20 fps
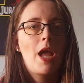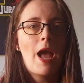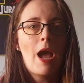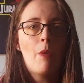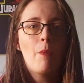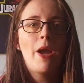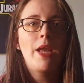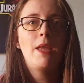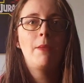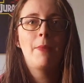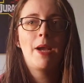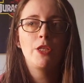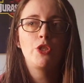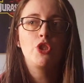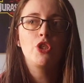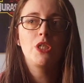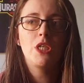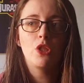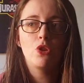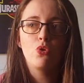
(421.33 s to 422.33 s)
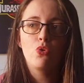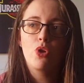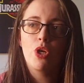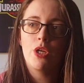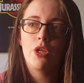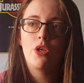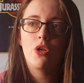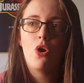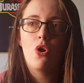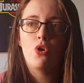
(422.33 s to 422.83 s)
how I imagined it
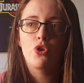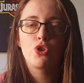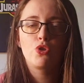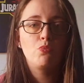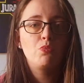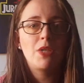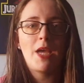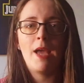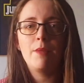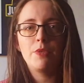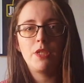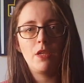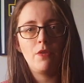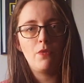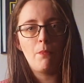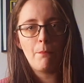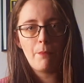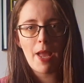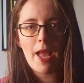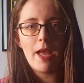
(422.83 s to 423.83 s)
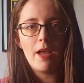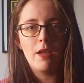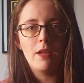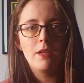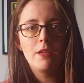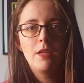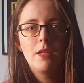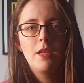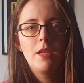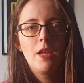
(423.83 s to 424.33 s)
looking, or sometimes even better,
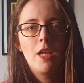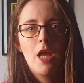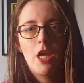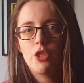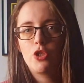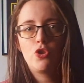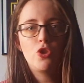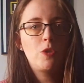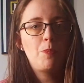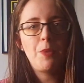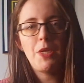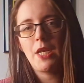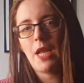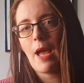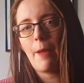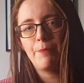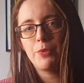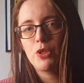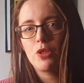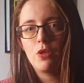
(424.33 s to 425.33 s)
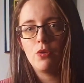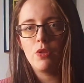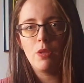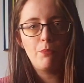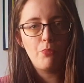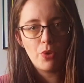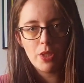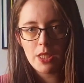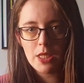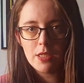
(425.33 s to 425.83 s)
has just been absolutely
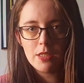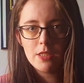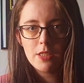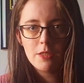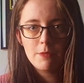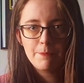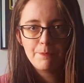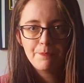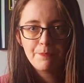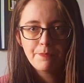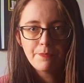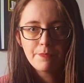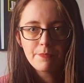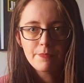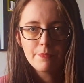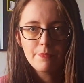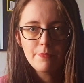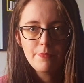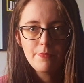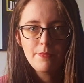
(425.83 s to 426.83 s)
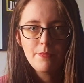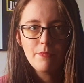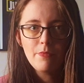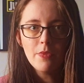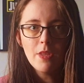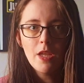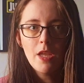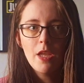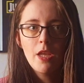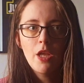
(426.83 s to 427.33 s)
brilliant.
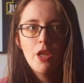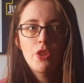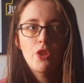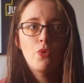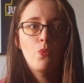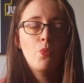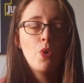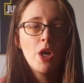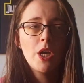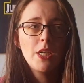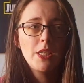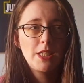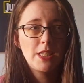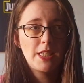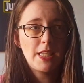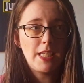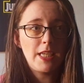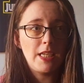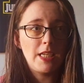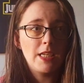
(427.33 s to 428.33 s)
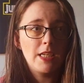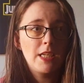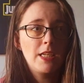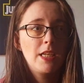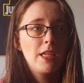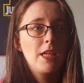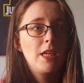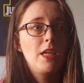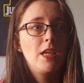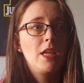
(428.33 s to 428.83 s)
The worst thing,
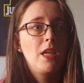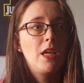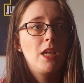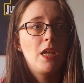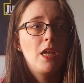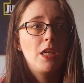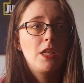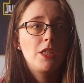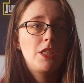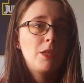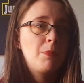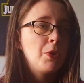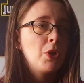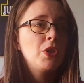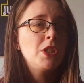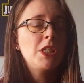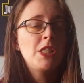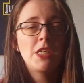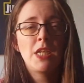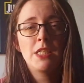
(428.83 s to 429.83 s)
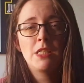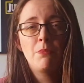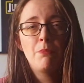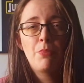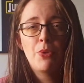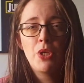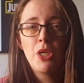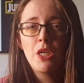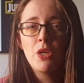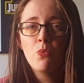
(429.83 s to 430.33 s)
to be honest, there hasn't
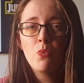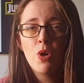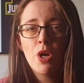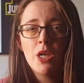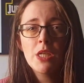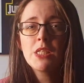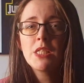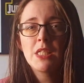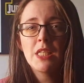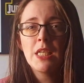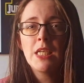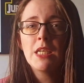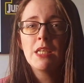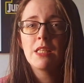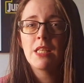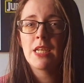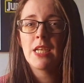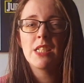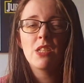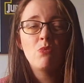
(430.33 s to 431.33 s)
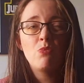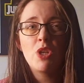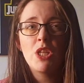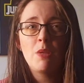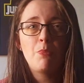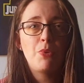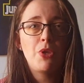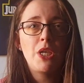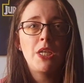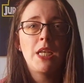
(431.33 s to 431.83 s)
been a worst thing. There hasn't
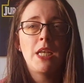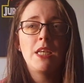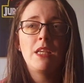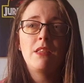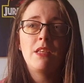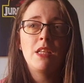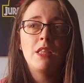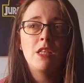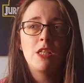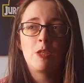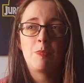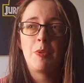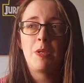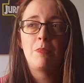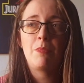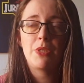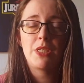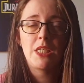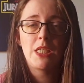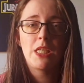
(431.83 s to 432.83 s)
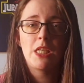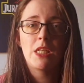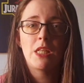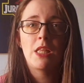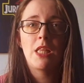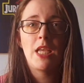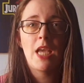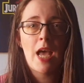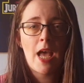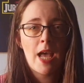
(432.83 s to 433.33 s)
really been anything that's been
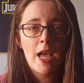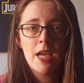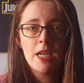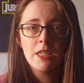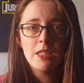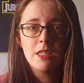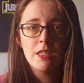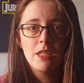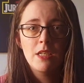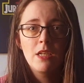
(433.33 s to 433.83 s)
particularly hard.